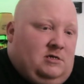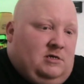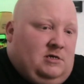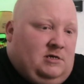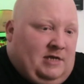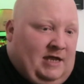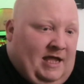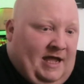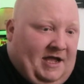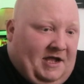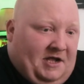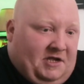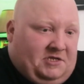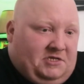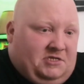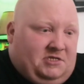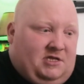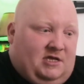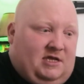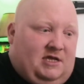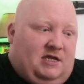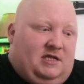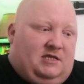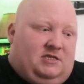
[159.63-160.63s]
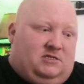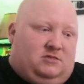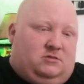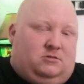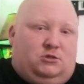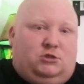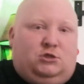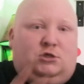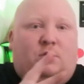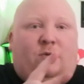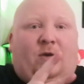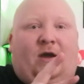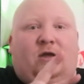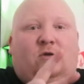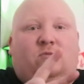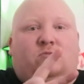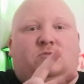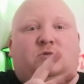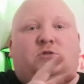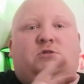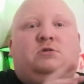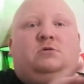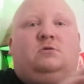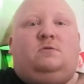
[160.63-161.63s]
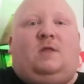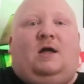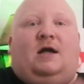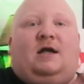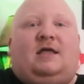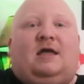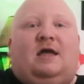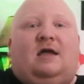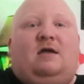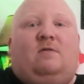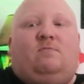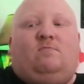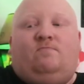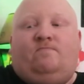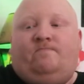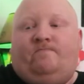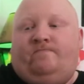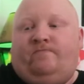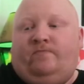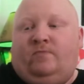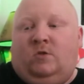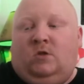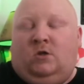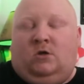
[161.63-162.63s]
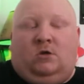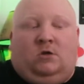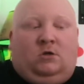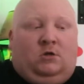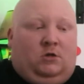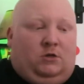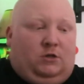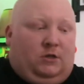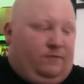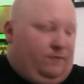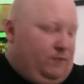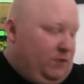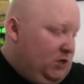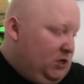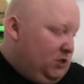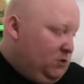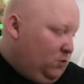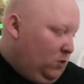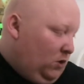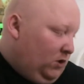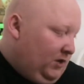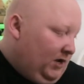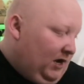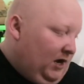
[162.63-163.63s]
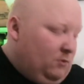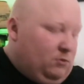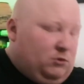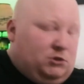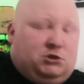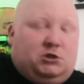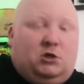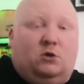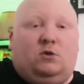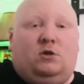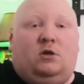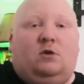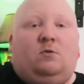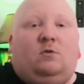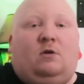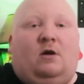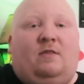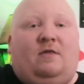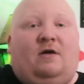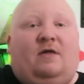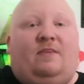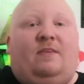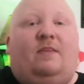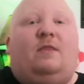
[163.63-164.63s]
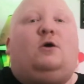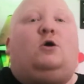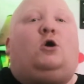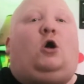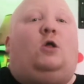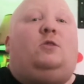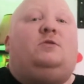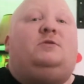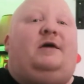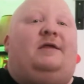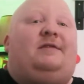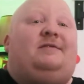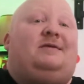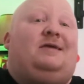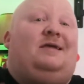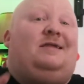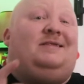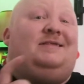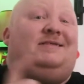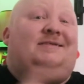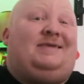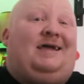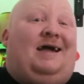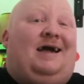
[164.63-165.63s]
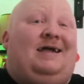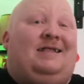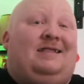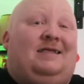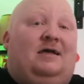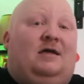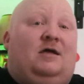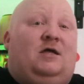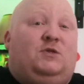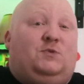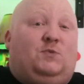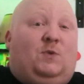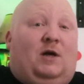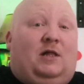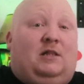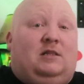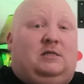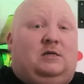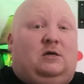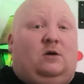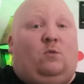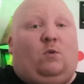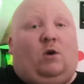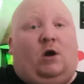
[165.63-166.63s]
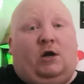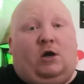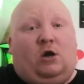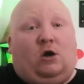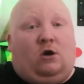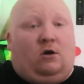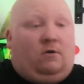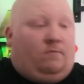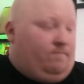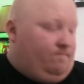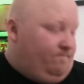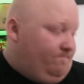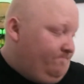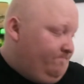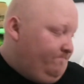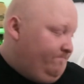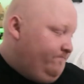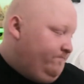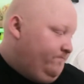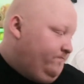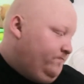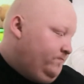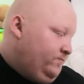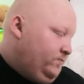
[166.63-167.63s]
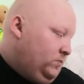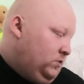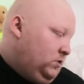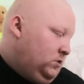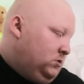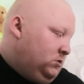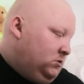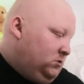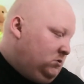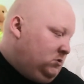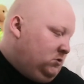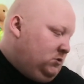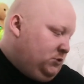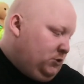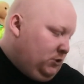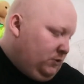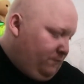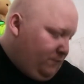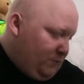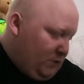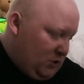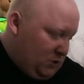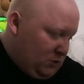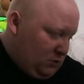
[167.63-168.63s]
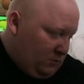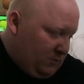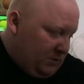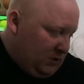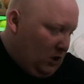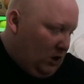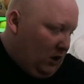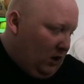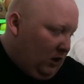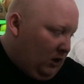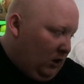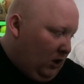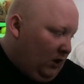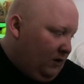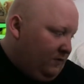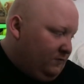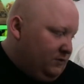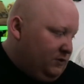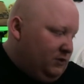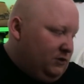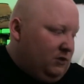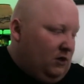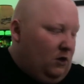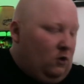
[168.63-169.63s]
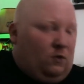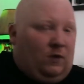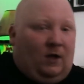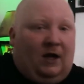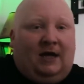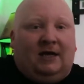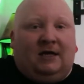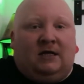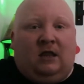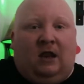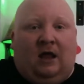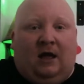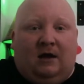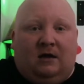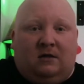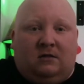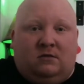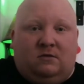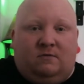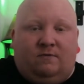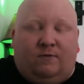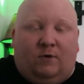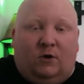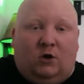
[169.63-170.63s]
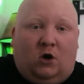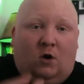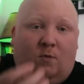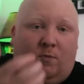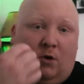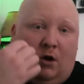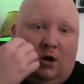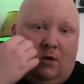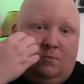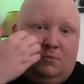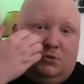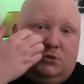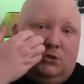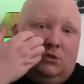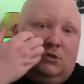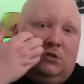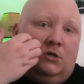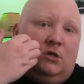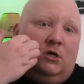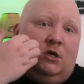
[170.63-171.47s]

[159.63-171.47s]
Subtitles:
Next is two items that came. The first one I will show you, and then the contents inside it as well are what I got. So the first one we got, a lot of you know that I collect Funko Pops,